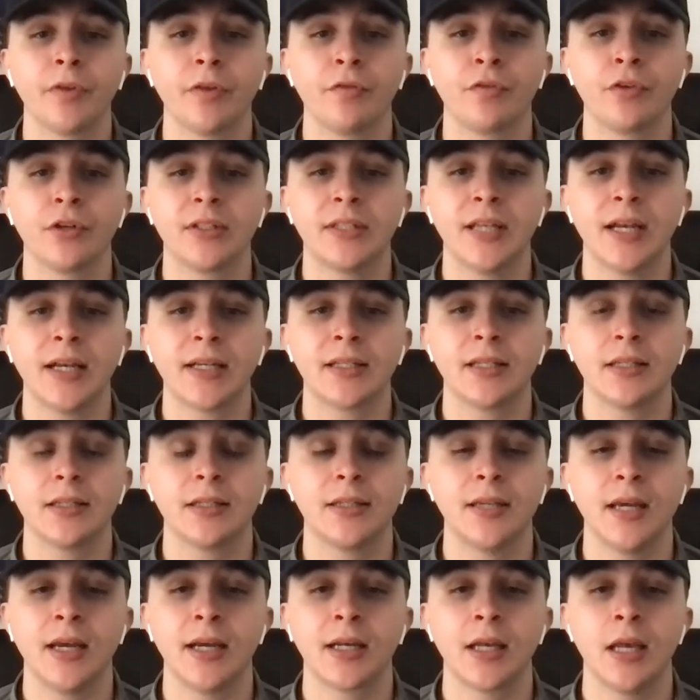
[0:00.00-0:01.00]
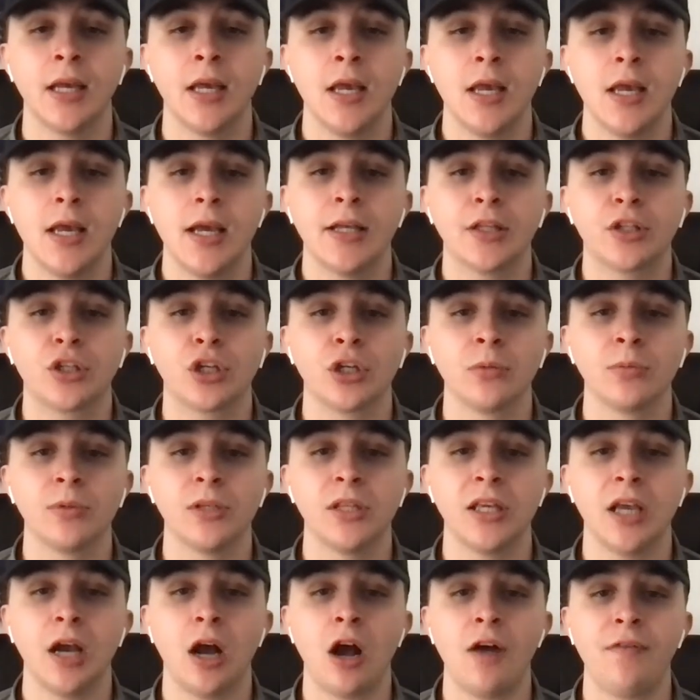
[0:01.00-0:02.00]
for Texas Tech in terms of
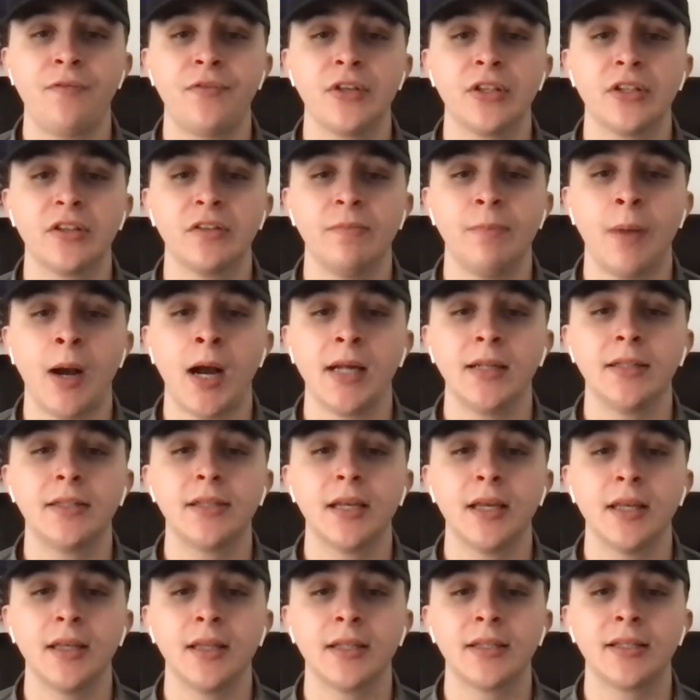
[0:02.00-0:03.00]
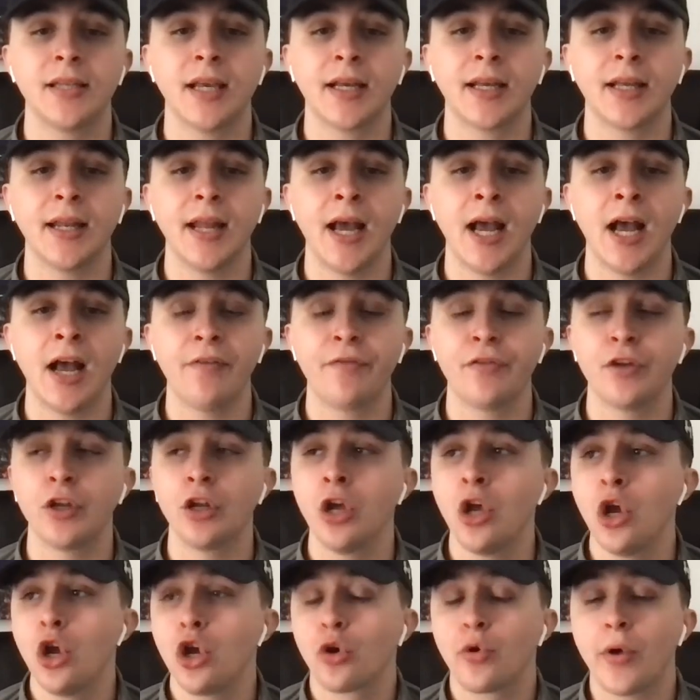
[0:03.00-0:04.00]
the offensive mindset in the second half. And
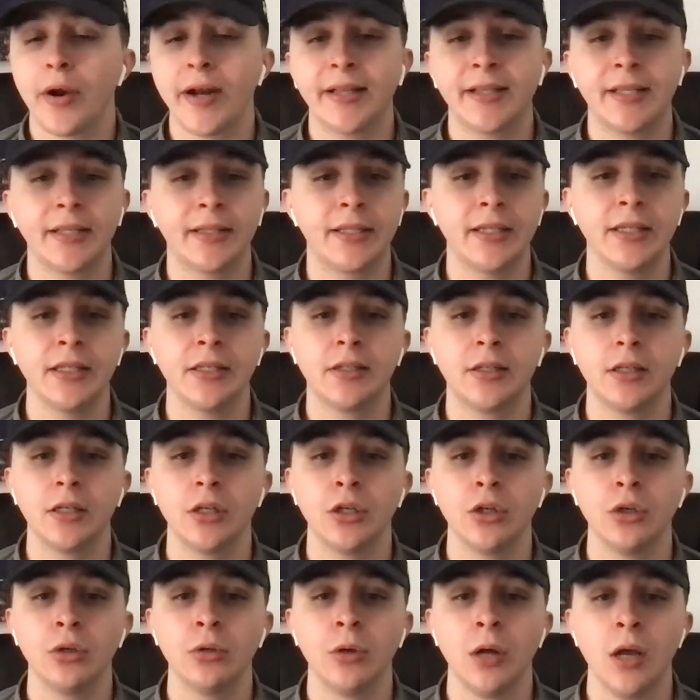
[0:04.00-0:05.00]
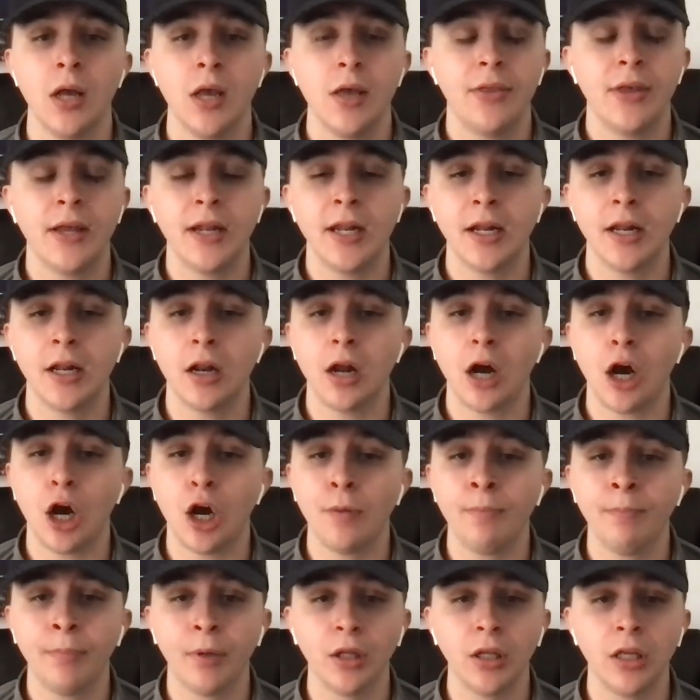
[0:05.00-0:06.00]
credit to TCU. They did an
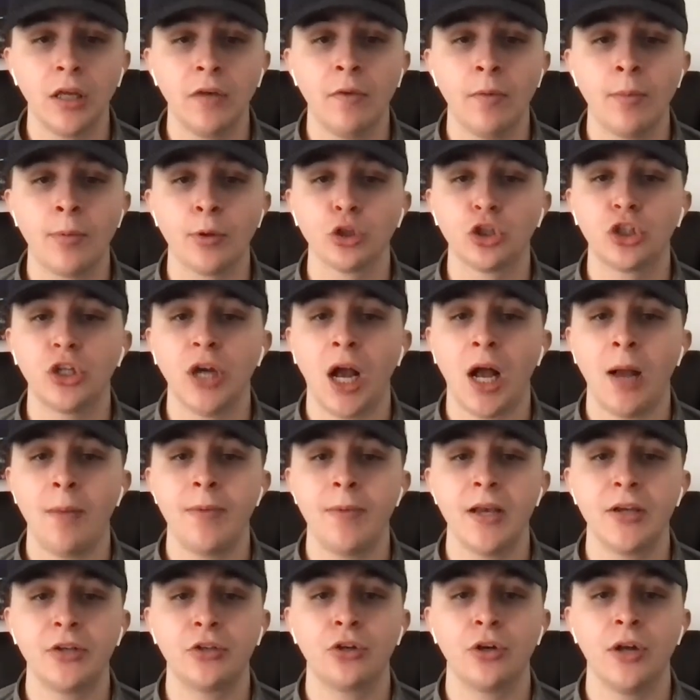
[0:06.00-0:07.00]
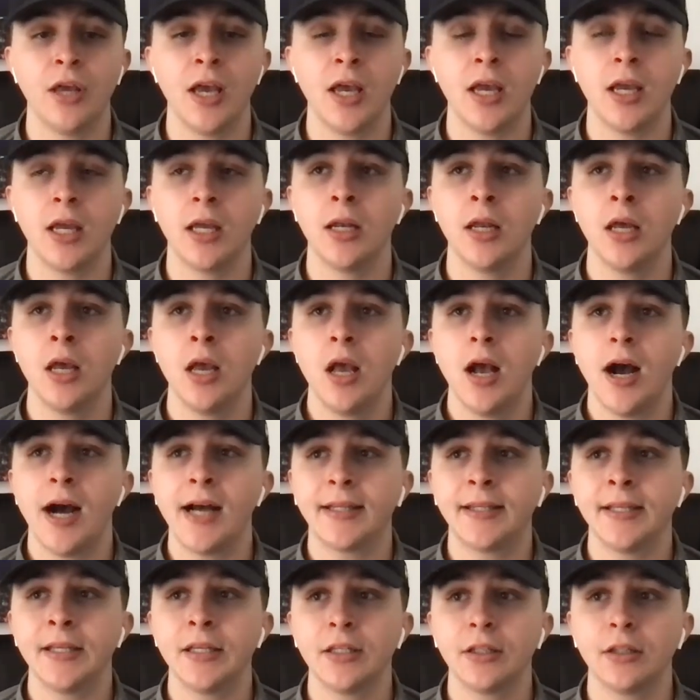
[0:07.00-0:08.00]
unbelievable job yesterday. And I
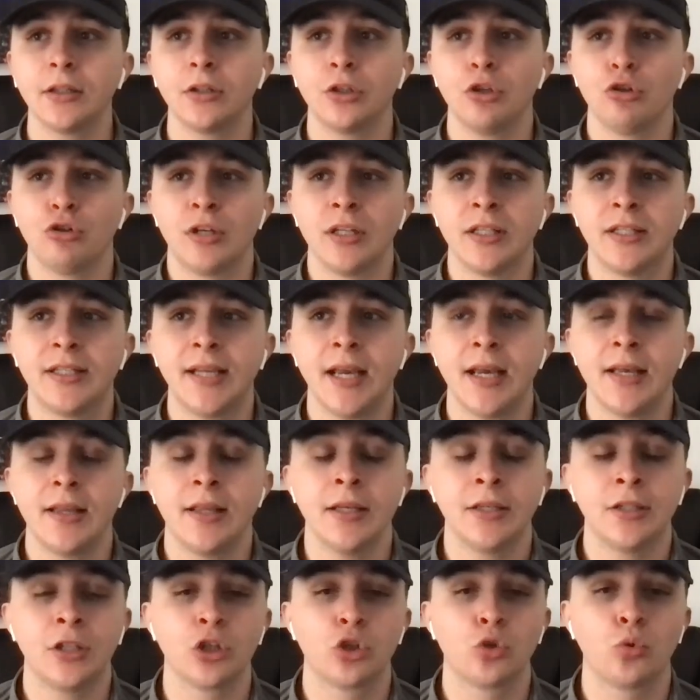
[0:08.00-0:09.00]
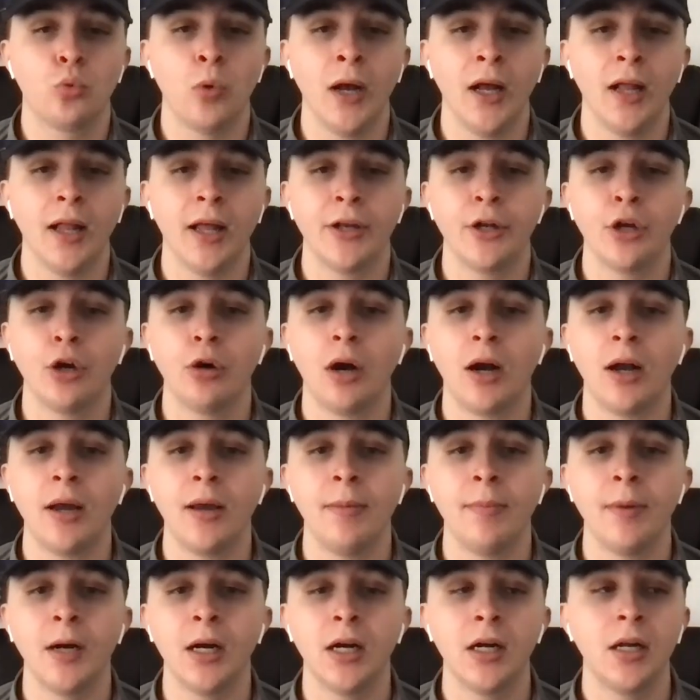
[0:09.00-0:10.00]
think you can say this as well. I know I
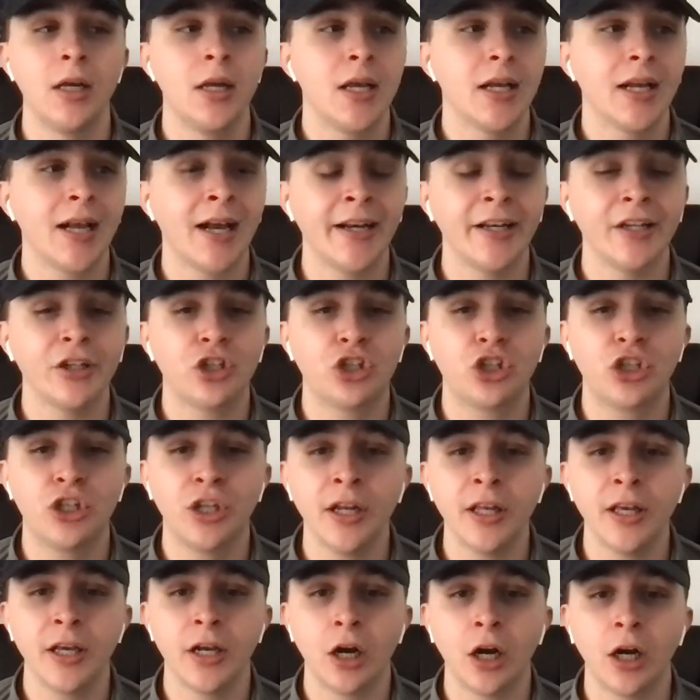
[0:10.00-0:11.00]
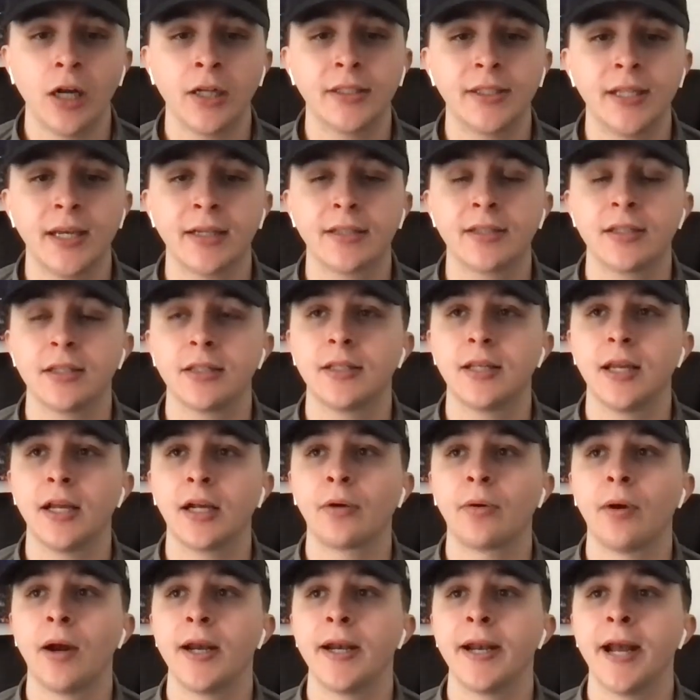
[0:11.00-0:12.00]
am kind of shitting on Texas
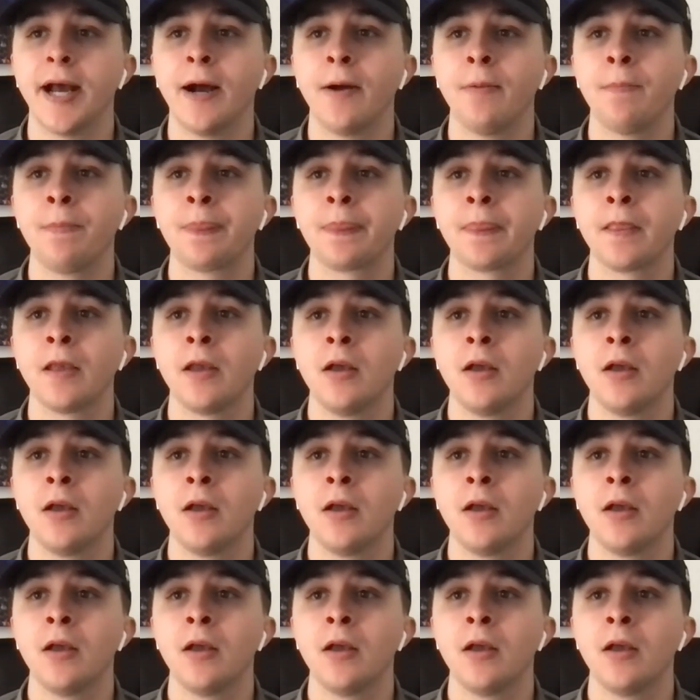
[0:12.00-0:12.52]
Tech right now